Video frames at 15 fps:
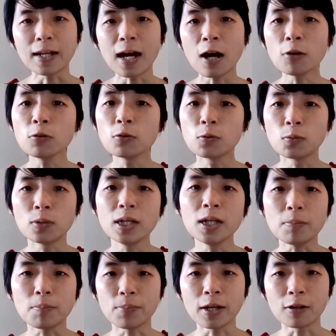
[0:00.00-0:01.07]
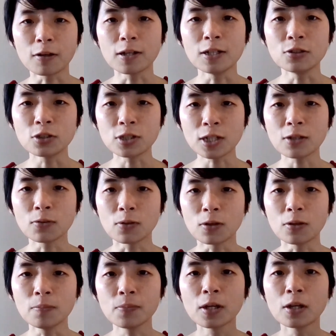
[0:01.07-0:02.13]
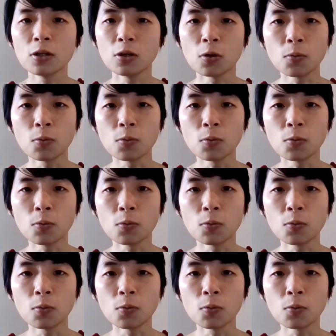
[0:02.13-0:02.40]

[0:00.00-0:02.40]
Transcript: and how to read better in general,